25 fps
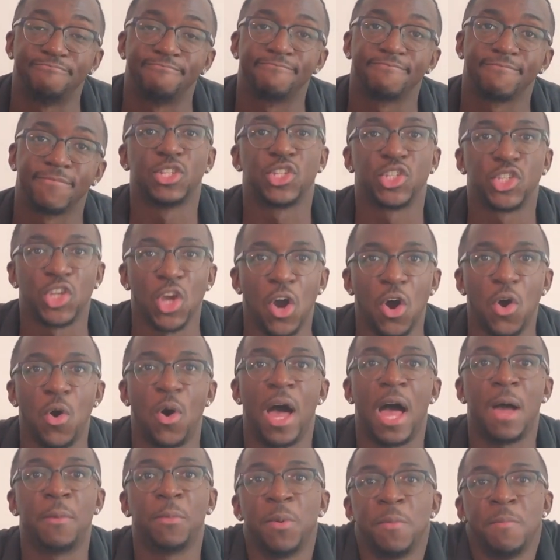So
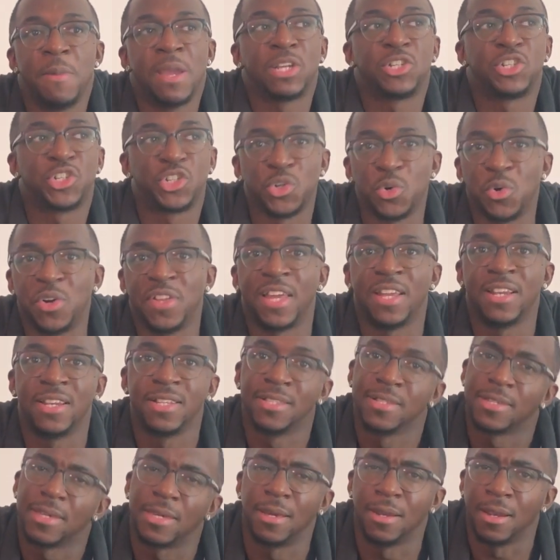I'm gonna make sure that it
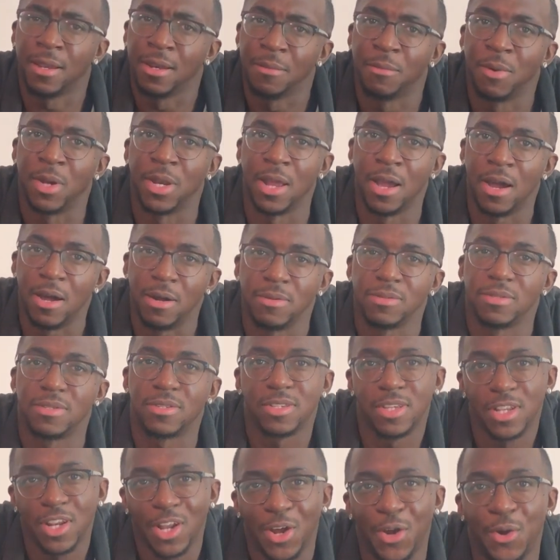doesn't kill anyone
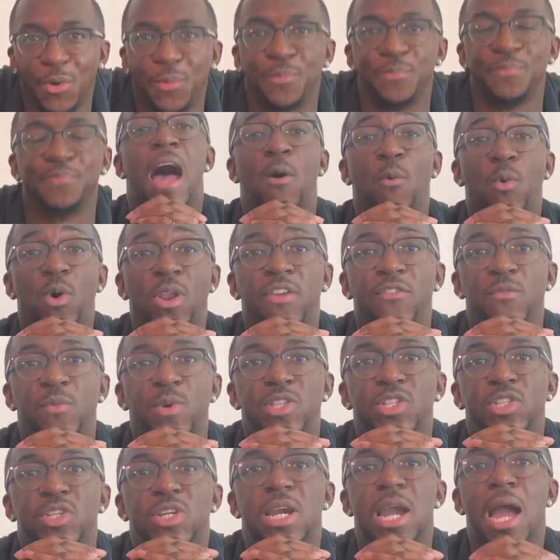else, you know? I want
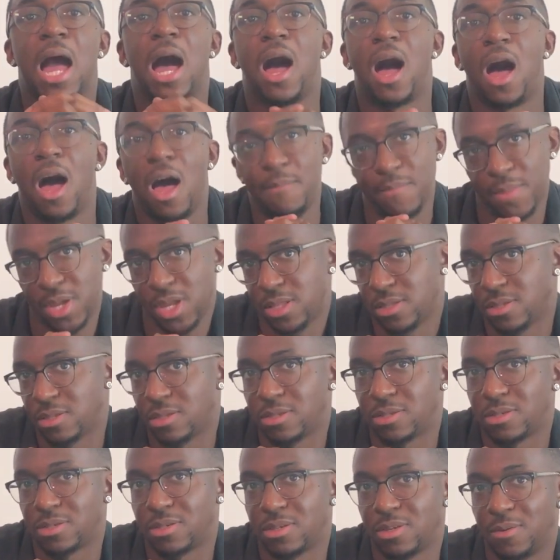everyone to
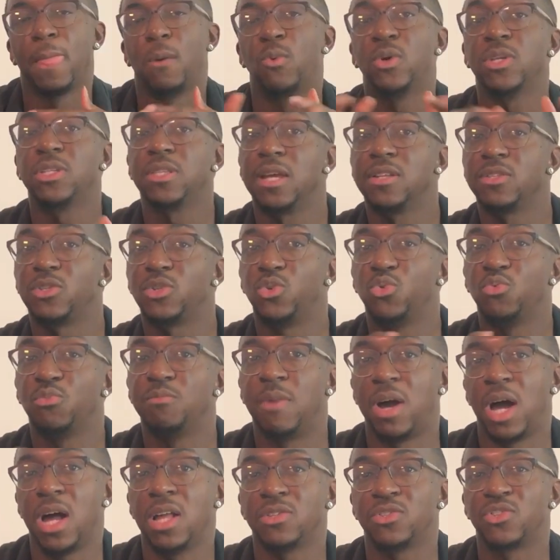comment. Was that too
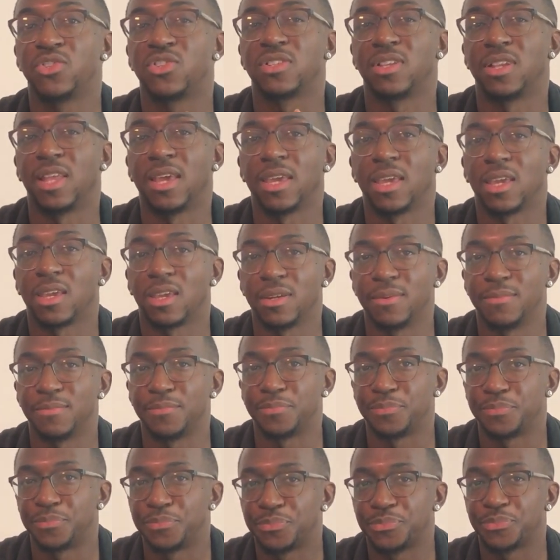much? Like,
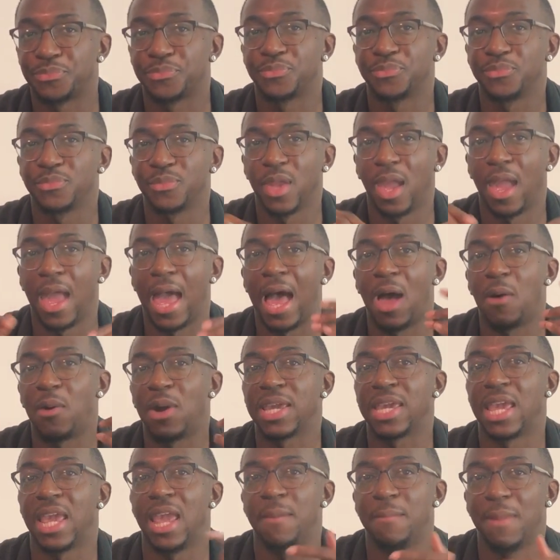how I
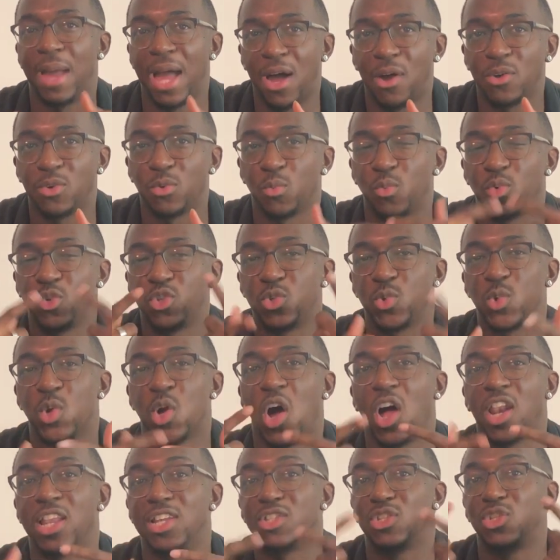came out, would you
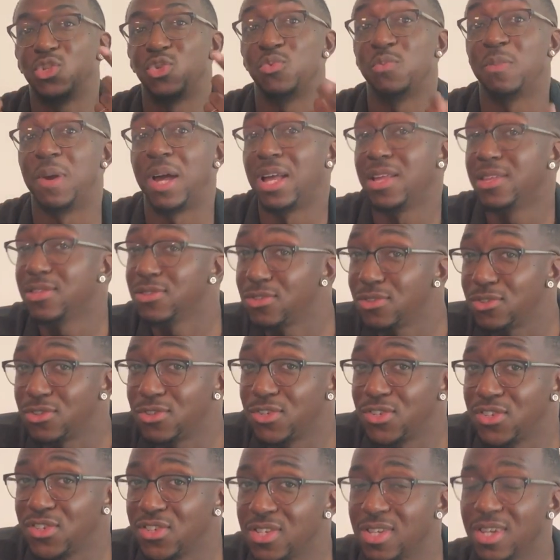call it too
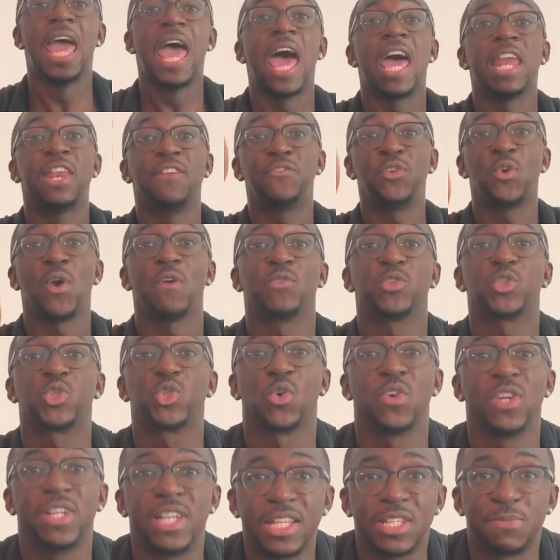much? And if you have a
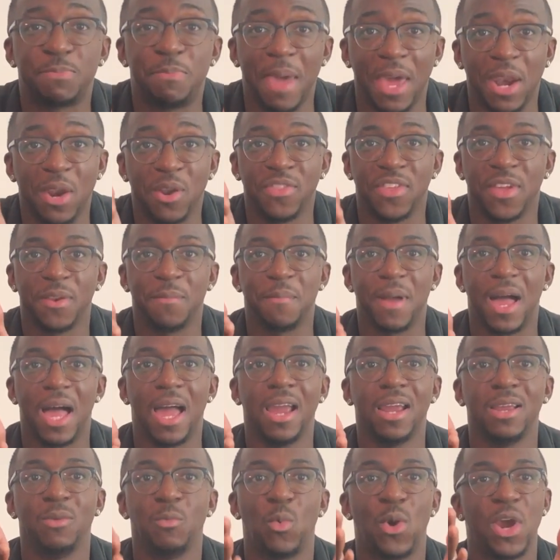story that's better than
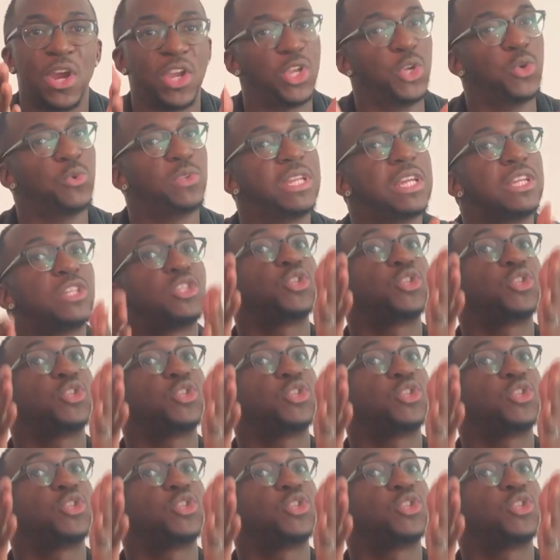mine, where you did too